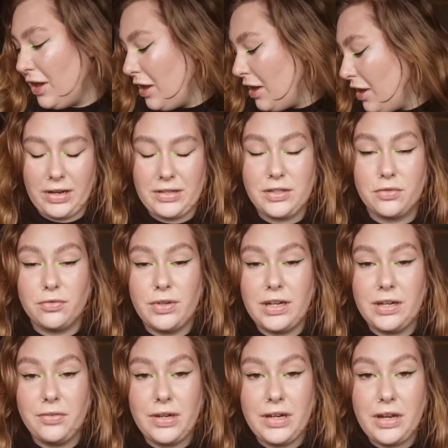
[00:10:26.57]
But it's a
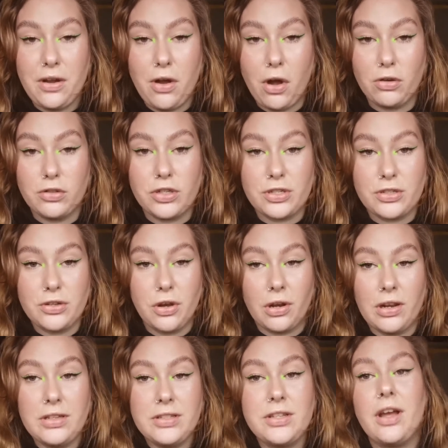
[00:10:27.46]
really, really gorgeous
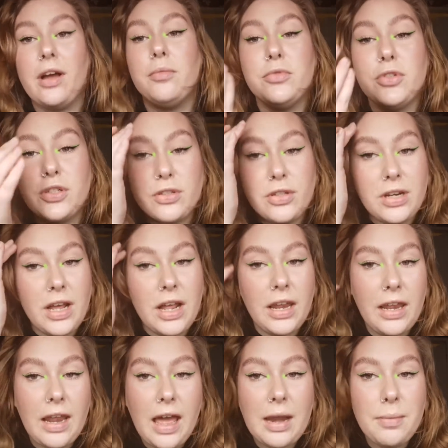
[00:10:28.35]
colour. So I'm just going
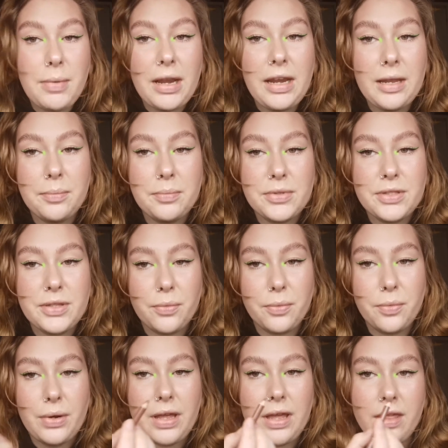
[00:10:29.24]
to line my lips
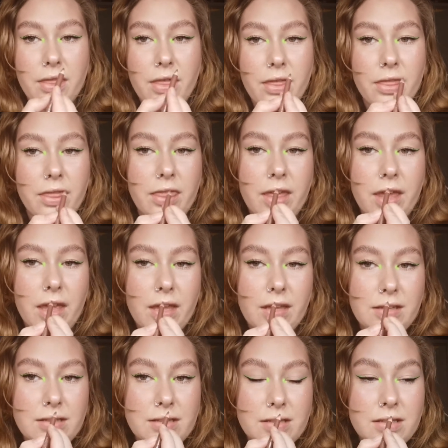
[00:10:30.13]
with
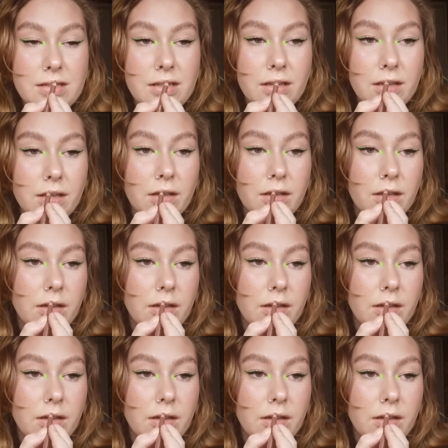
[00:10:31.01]
this.